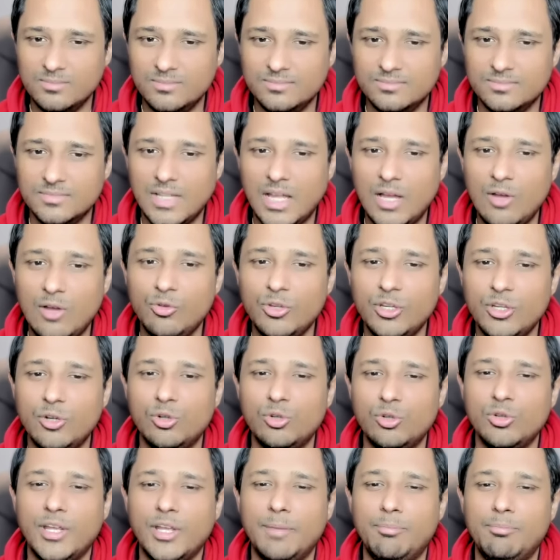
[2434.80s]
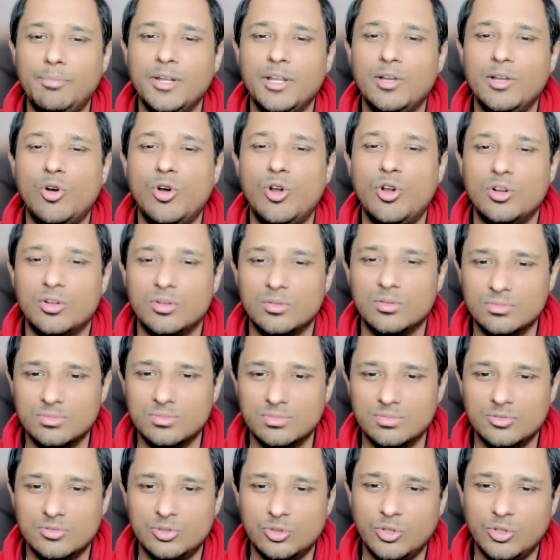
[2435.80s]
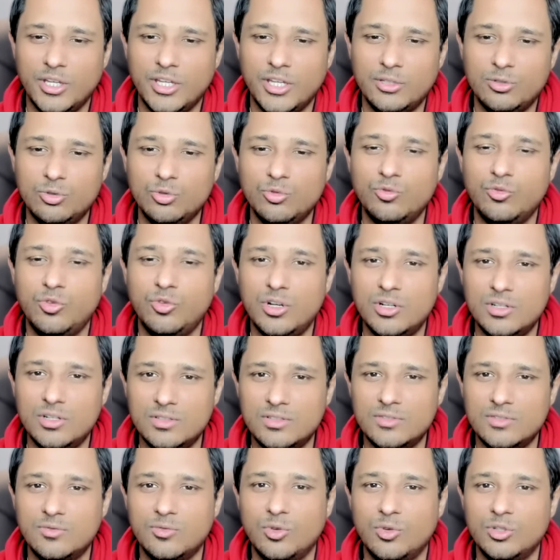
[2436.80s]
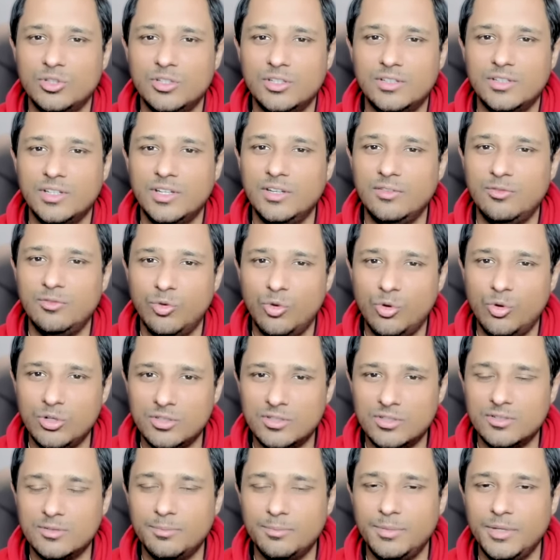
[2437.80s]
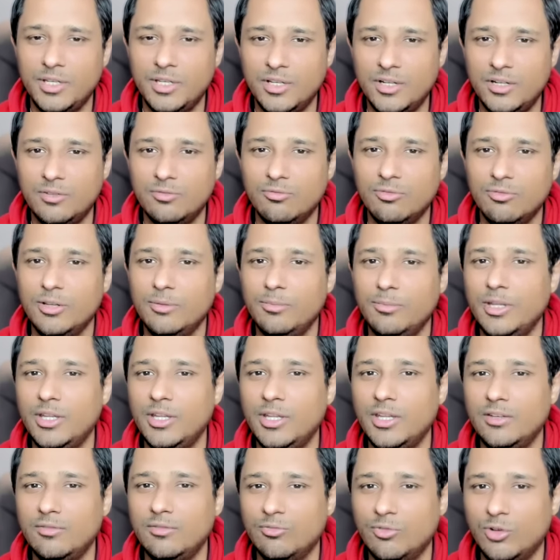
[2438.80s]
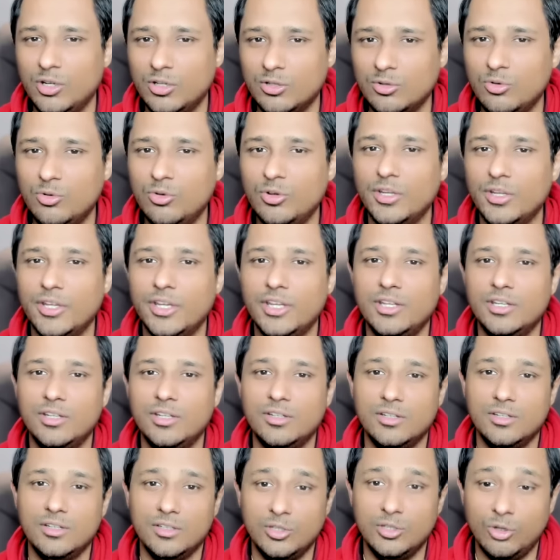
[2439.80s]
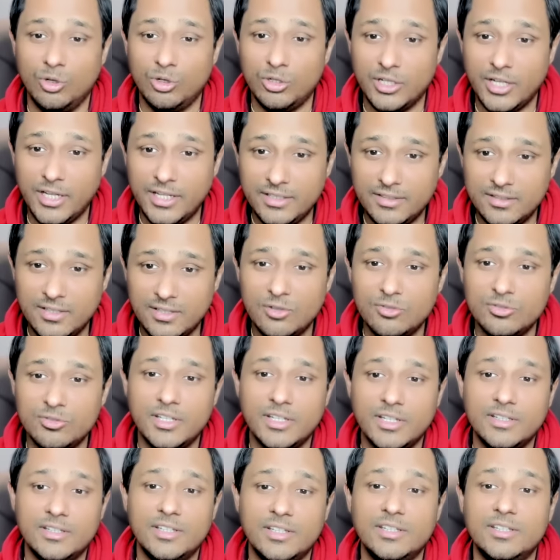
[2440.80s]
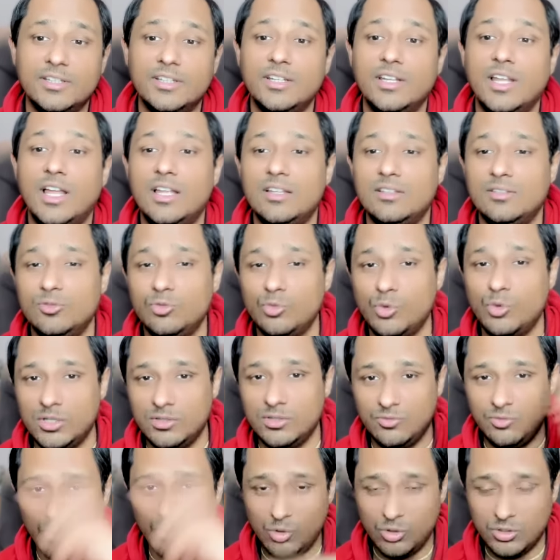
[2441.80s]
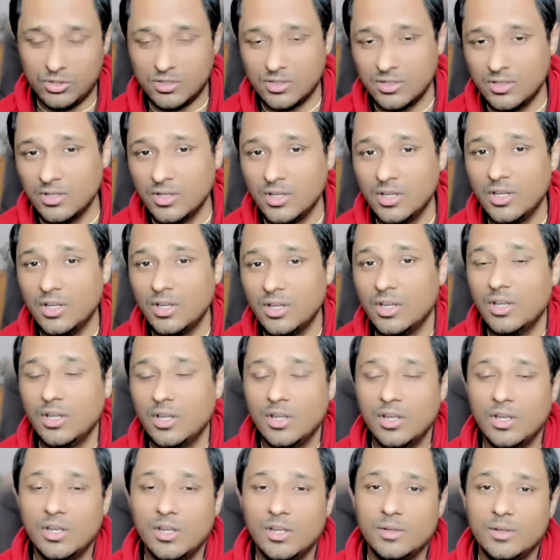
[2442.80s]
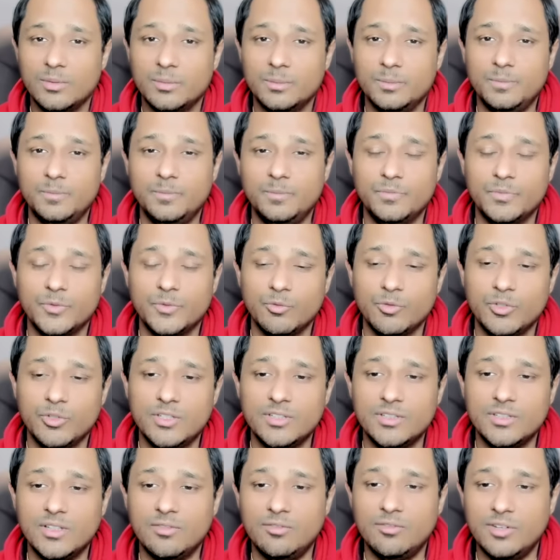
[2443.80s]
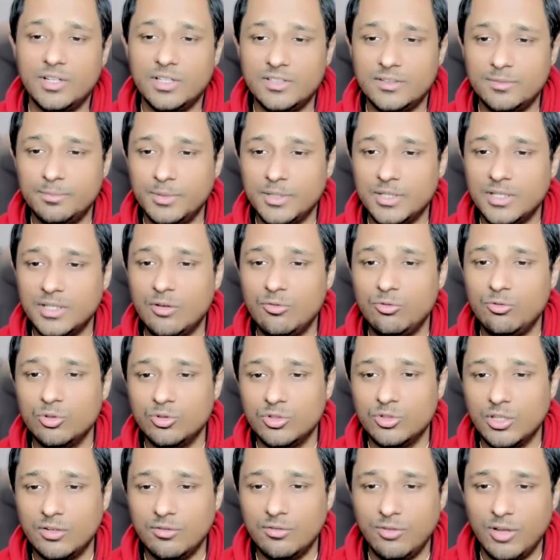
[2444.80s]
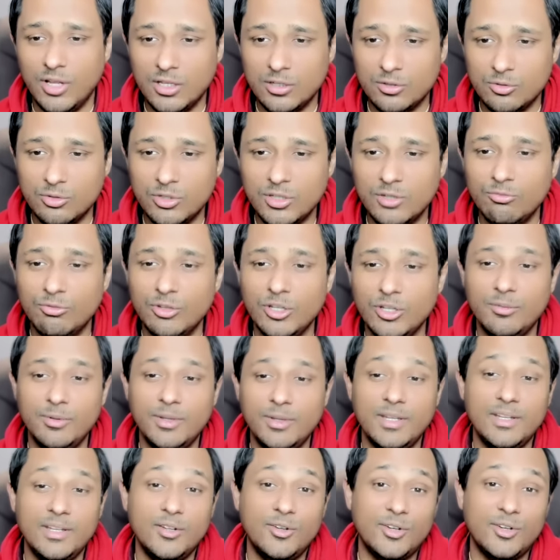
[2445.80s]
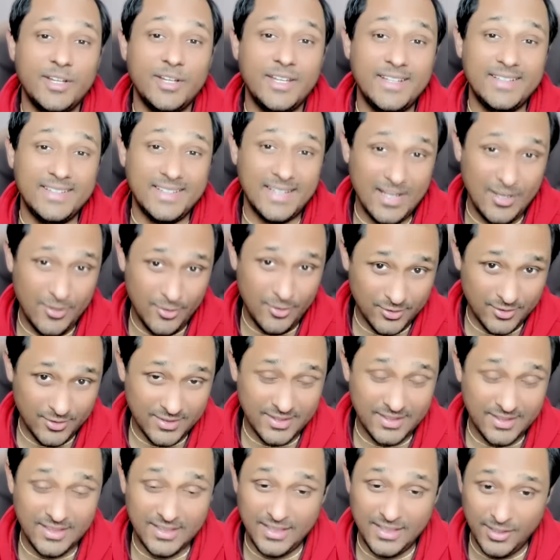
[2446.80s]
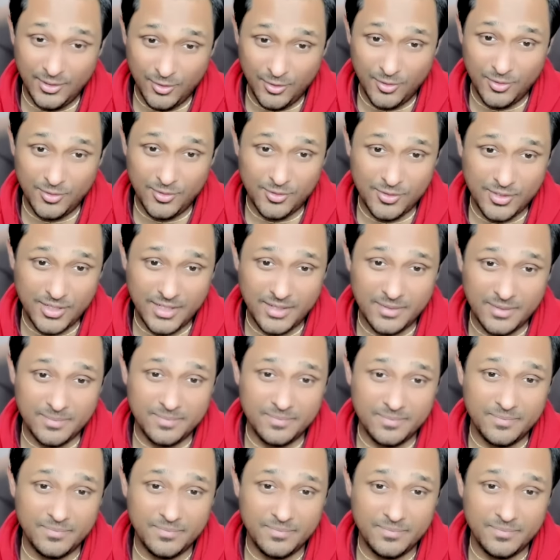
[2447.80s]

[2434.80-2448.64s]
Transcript: Now we go to Capricorn. So Ketu first for the three fourth period will be in Virgo in your ninth house, and then the last one fourth, which is the first pada of Uttar Falguni, will be in your eighth house in Leo. Okay.